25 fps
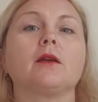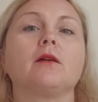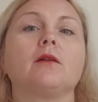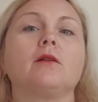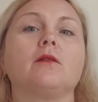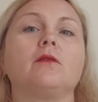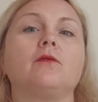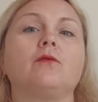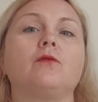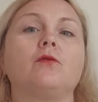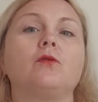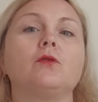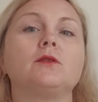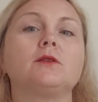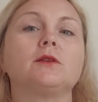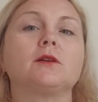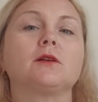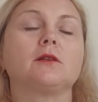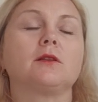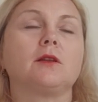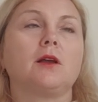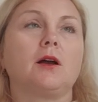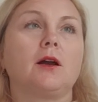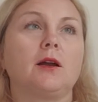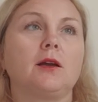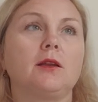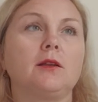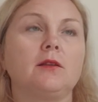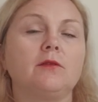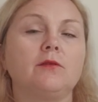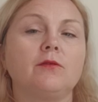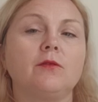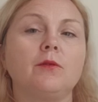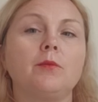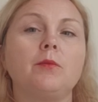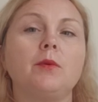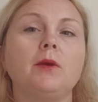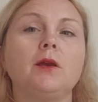FortiClient
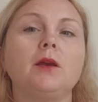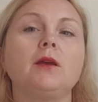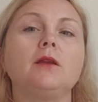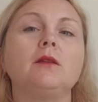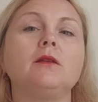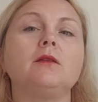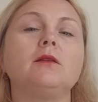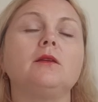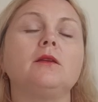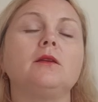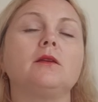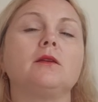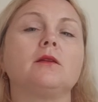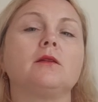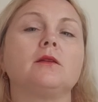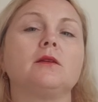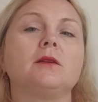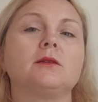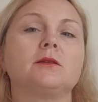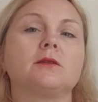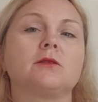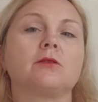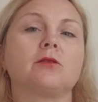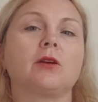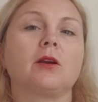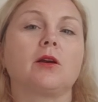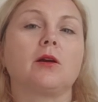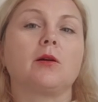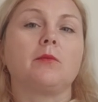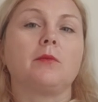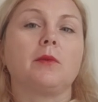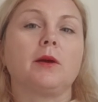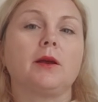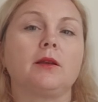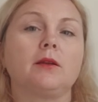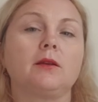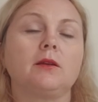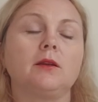VPN is
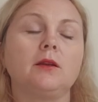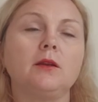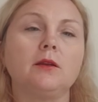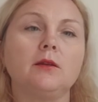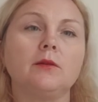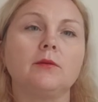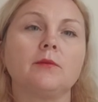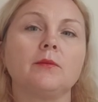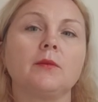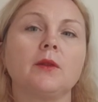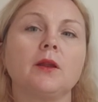recommended